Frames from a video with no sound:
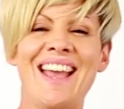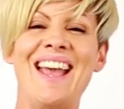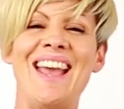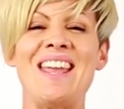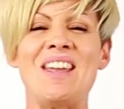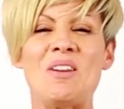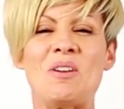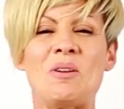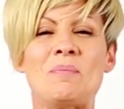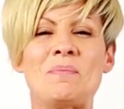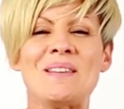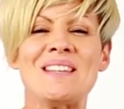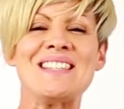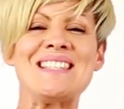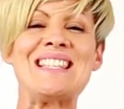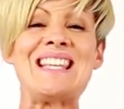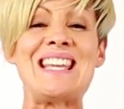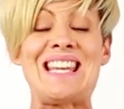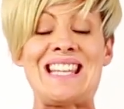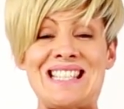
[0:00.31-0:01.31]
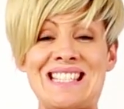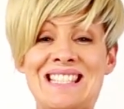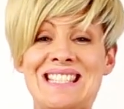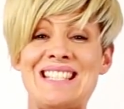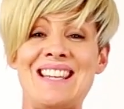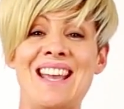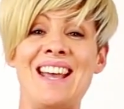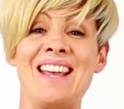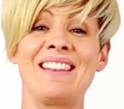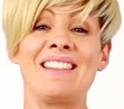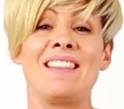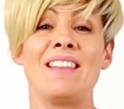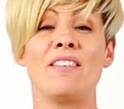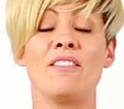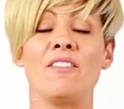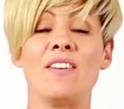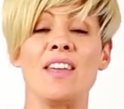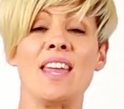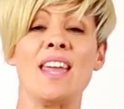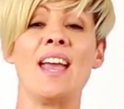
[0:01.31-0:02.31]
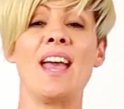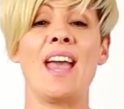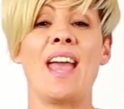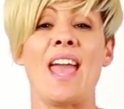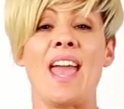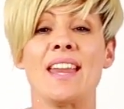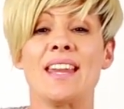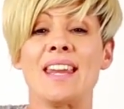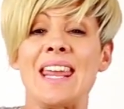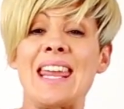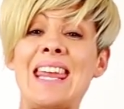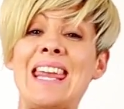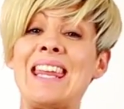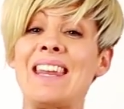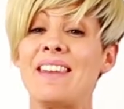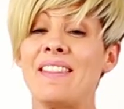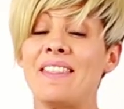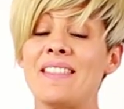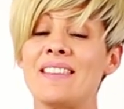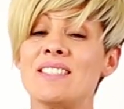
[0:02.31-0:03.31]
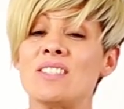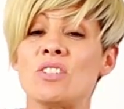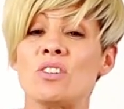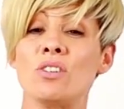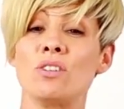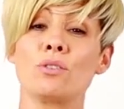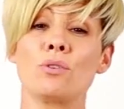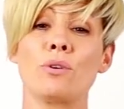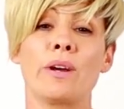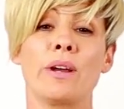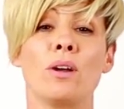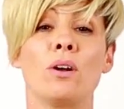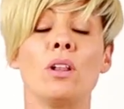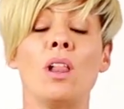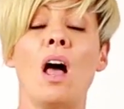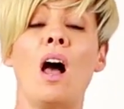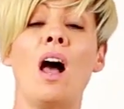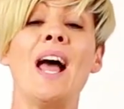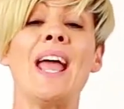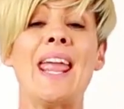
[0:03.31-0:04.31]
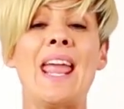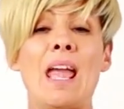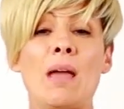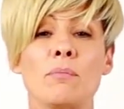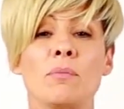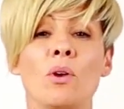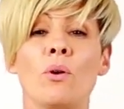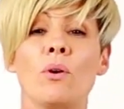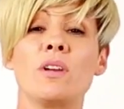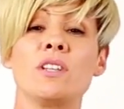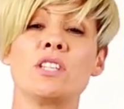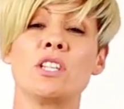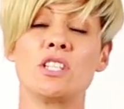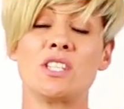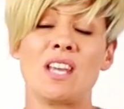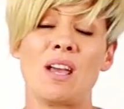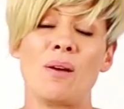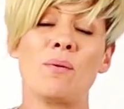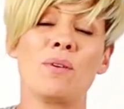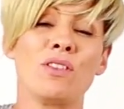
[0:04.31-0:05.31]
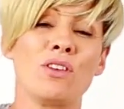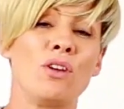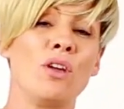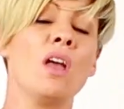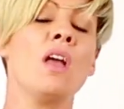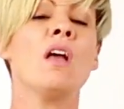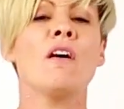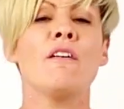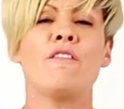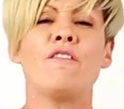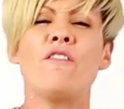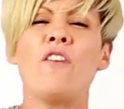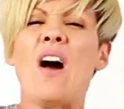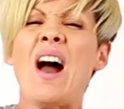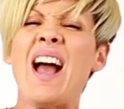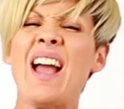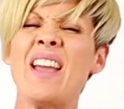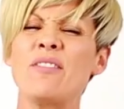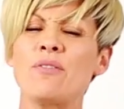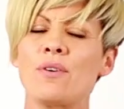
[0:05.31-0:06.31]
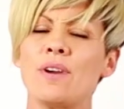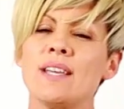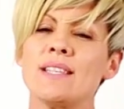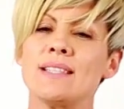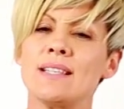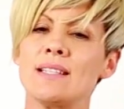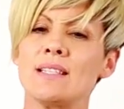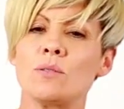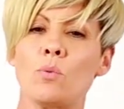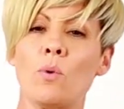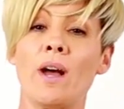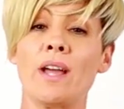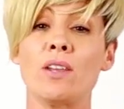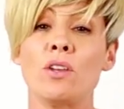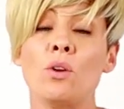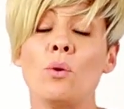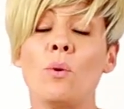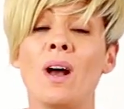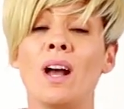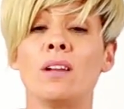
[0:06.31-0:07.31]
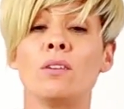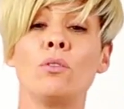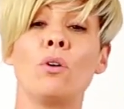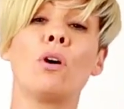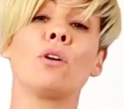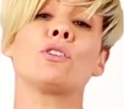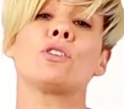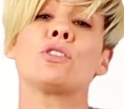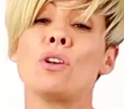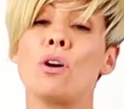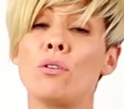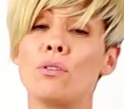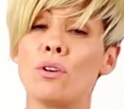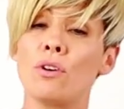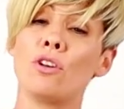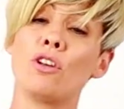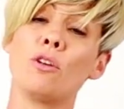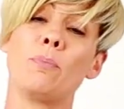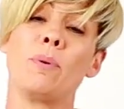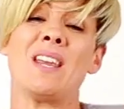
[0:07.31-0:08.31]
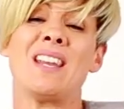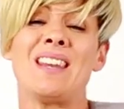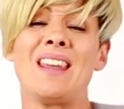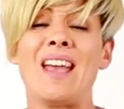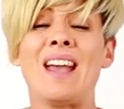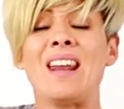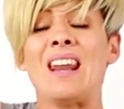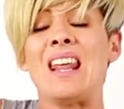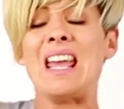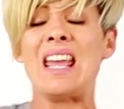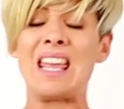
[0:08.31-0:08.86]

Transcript: Hey Hoopers, it's Deanne Love here, and in this tutorial I am going to share with you 5 reasons why you are not shoulder hooping yet,